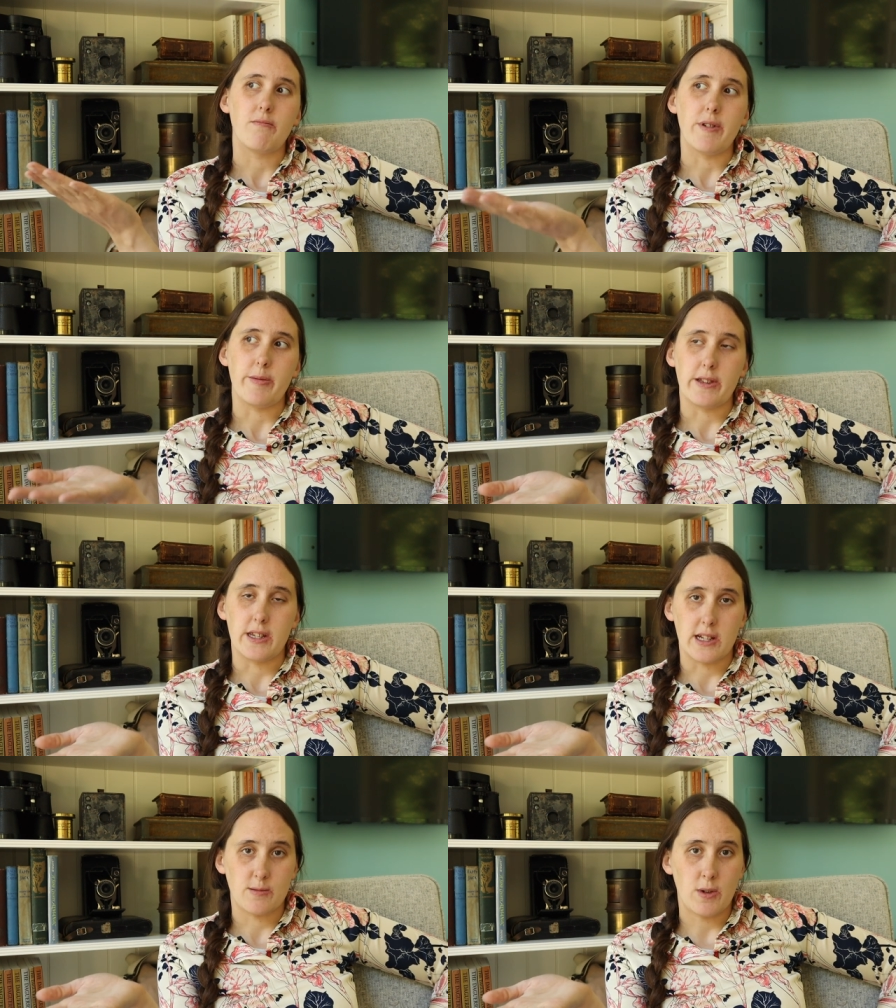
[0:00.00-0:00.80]
maybe in the
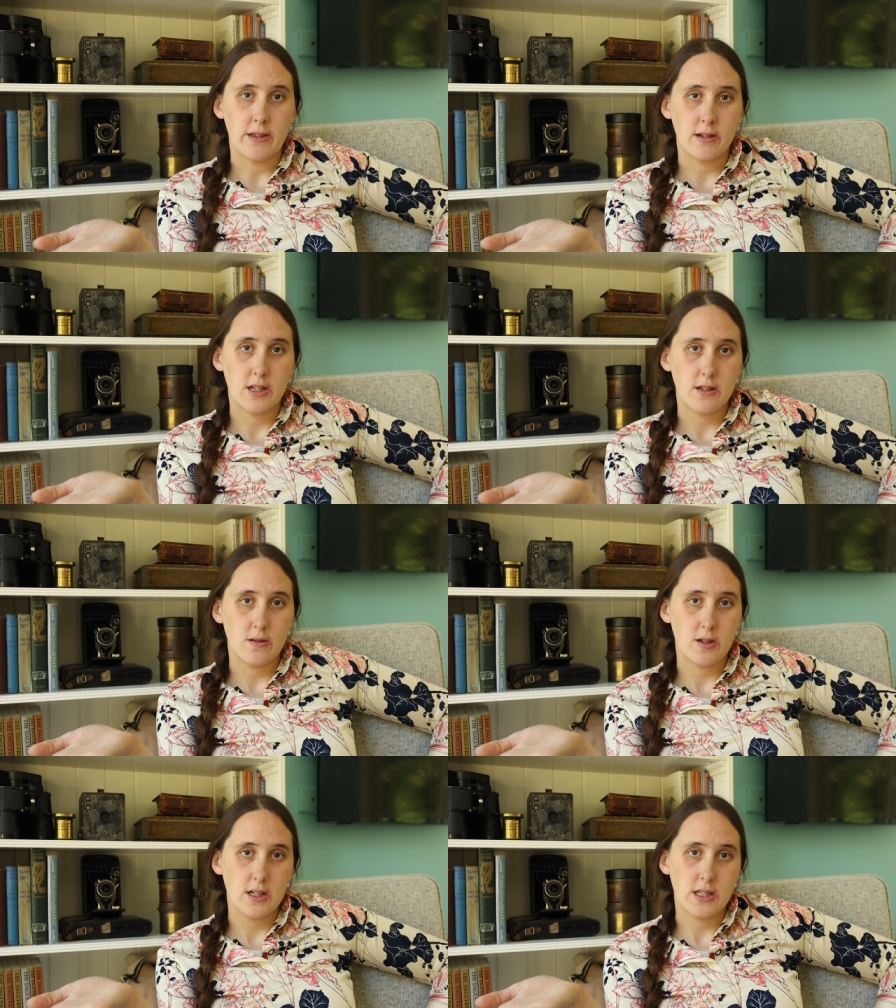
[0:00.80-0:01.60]
next month or
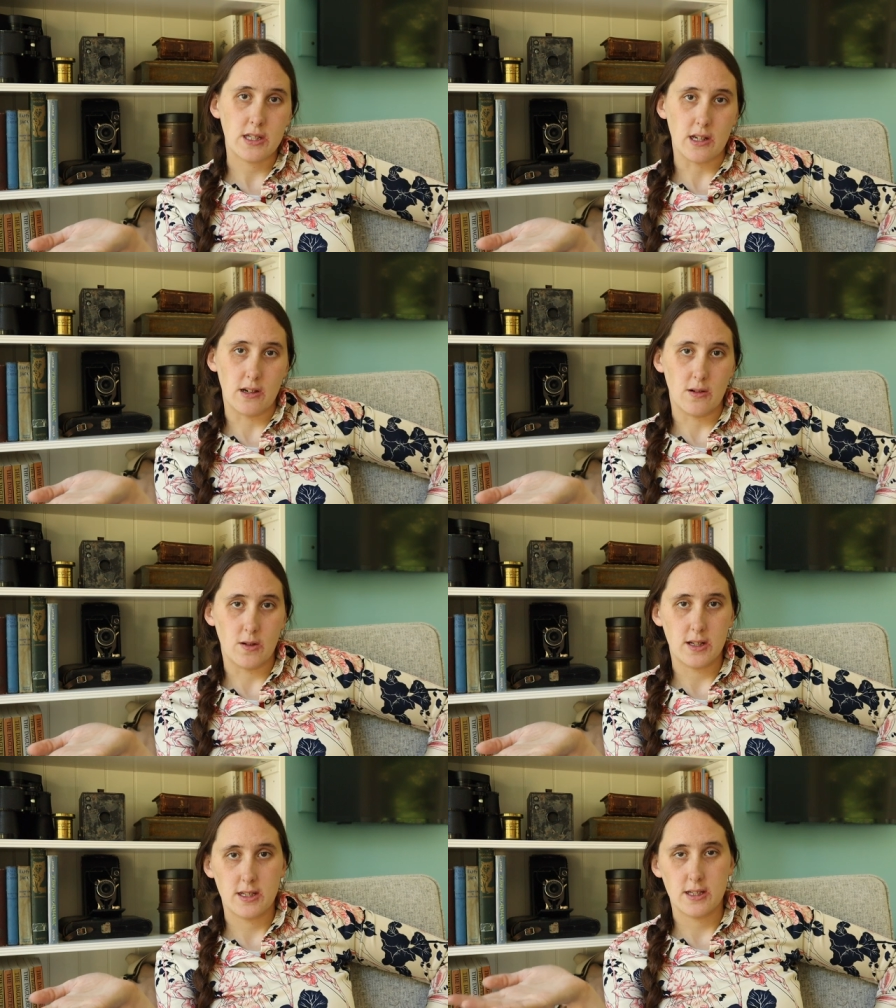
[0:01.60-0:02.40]
two,
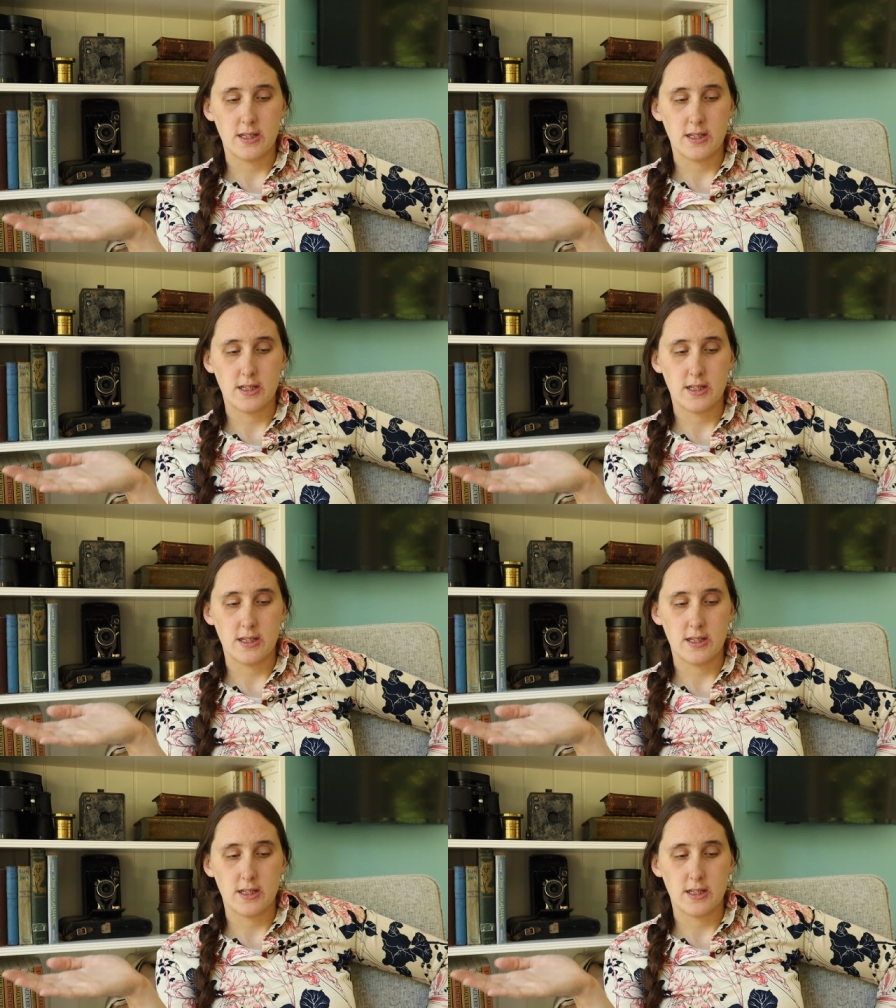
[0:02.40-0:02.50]
so